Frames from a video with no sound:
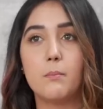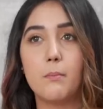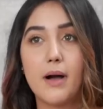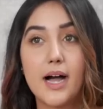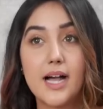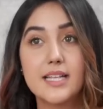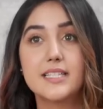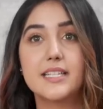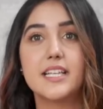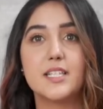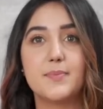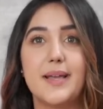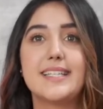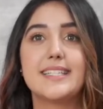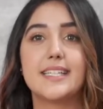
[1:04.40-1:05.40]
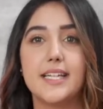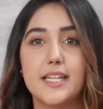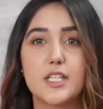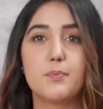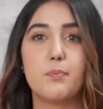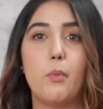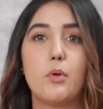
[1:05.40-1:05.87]
mask is basically
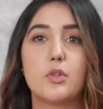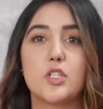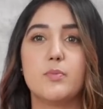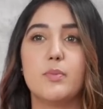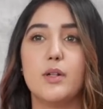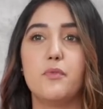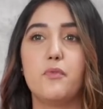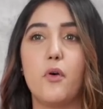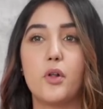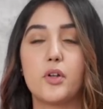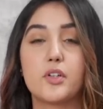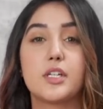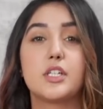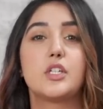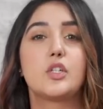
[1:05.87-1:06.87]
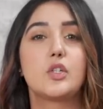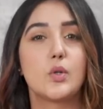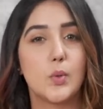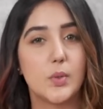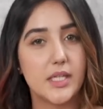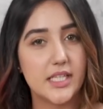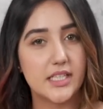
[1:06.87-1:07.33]
responsible for
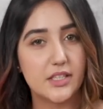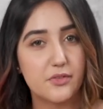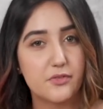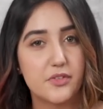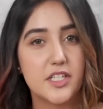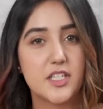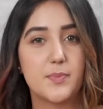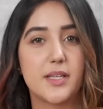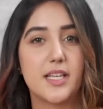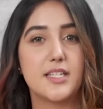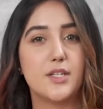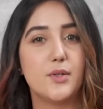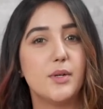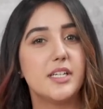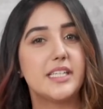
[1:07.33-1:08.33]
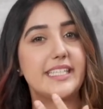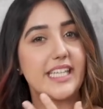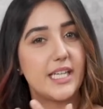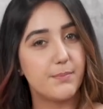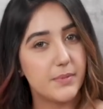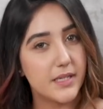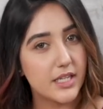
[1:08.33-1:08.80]
controlling the frizz, because you know, it
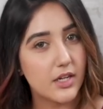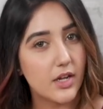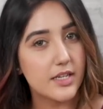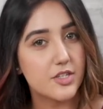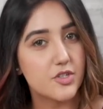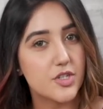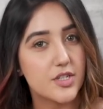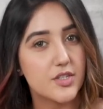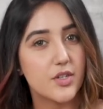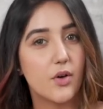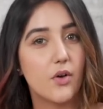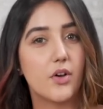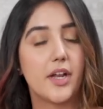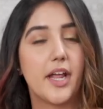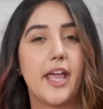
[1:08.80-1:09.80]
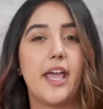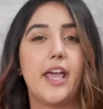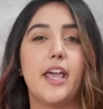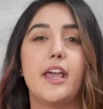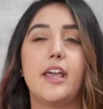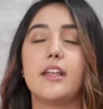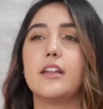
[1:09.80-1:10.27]
deeply nourishes your
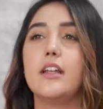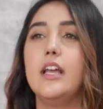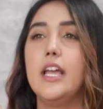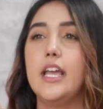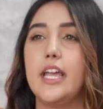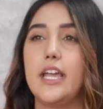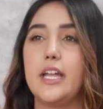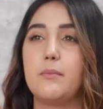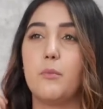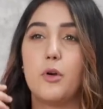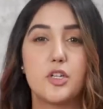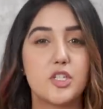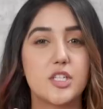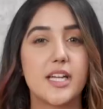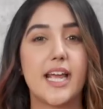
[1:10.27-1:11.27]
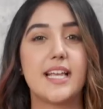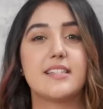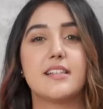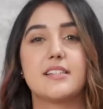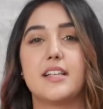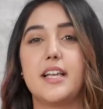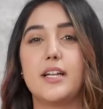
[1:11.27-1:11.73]
hair, it
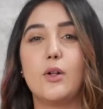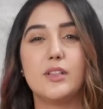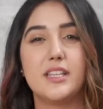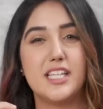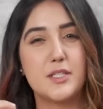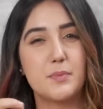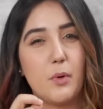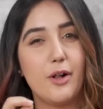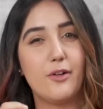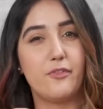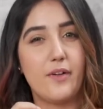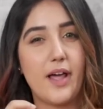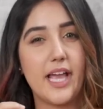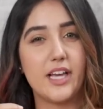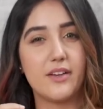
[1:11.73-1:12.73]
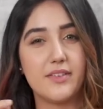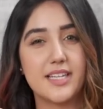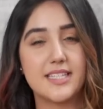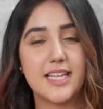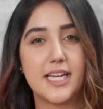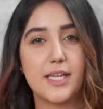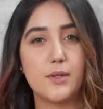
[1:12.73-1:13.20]
moisturizes it, all these small
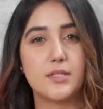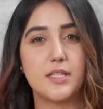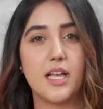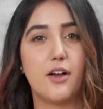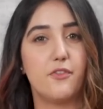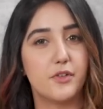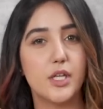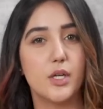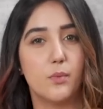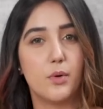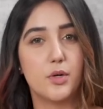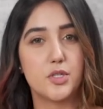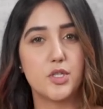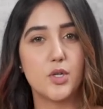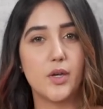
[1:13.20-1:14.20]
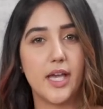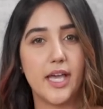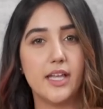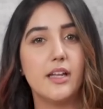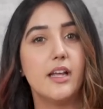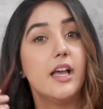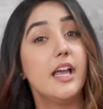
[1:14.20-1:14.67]
flyaways that you say after you wash your
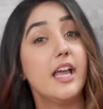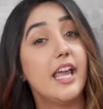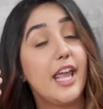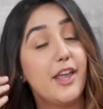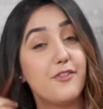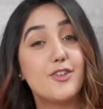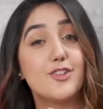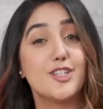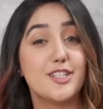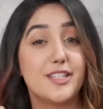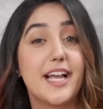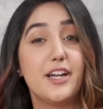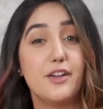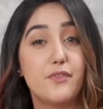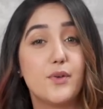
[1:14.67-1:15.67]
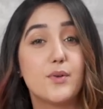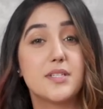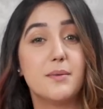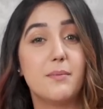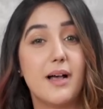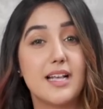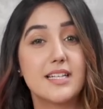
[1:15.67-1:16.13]
hair. If you just kind of use
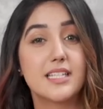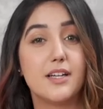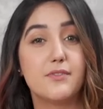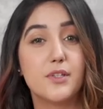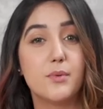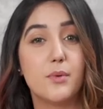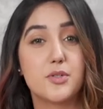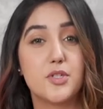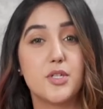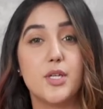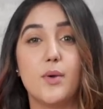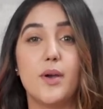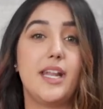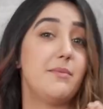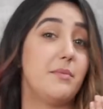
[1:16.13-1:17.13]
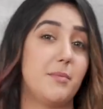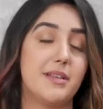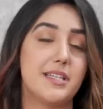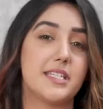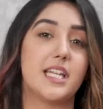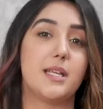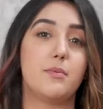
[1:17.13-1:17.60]
a mask after washing your hair and
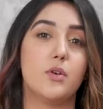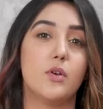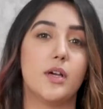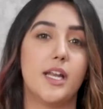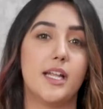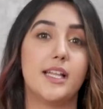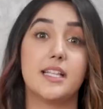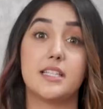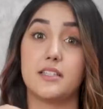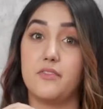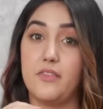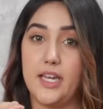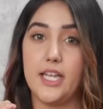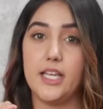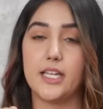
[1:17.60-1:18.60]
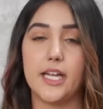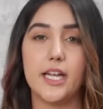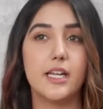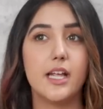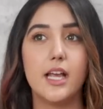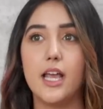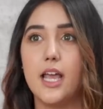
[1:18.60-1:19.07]
maybe steam your hair, that's very great.